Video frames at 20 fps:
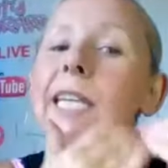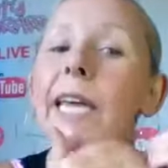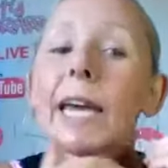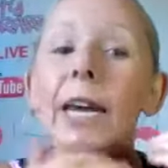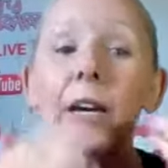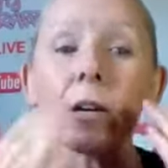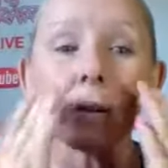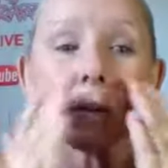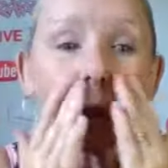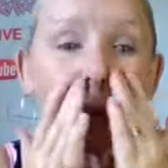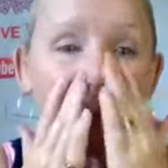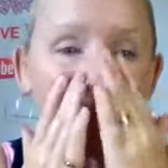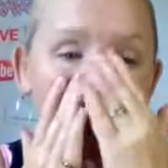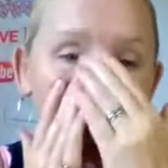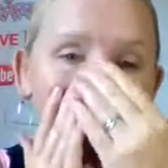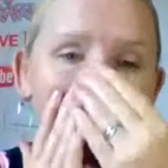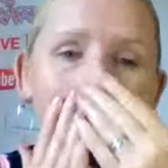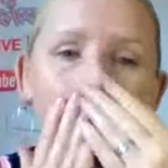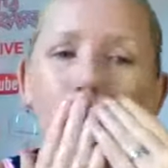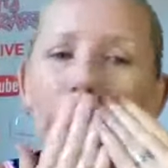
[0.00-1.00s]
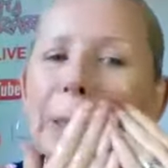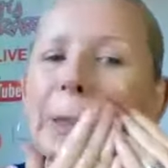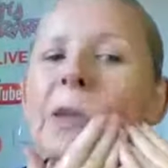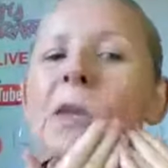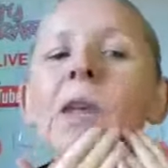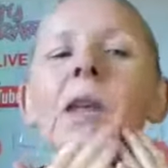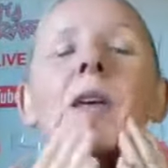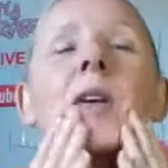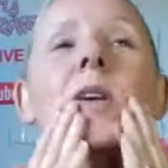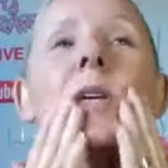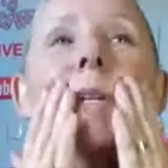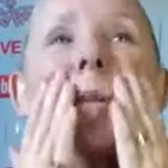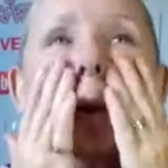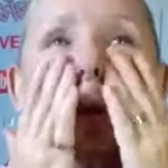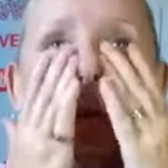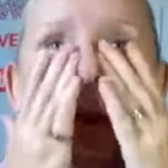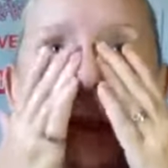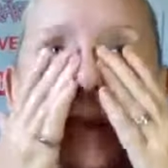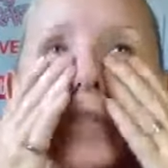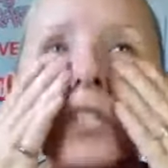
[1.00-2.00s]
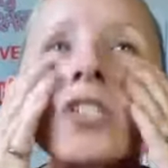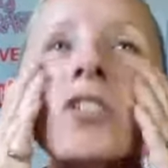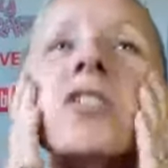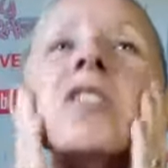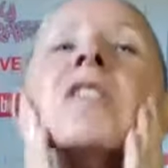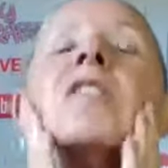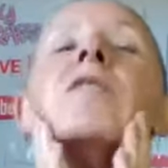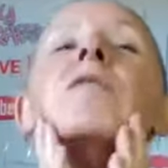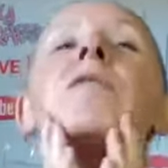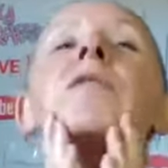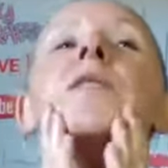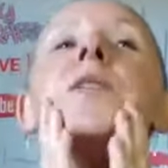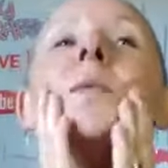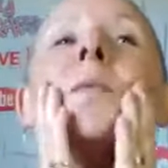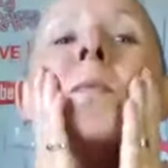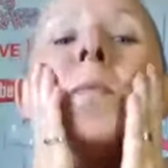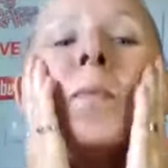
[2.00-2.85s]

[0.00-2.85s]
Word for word: the hairline. Definitely get your nose.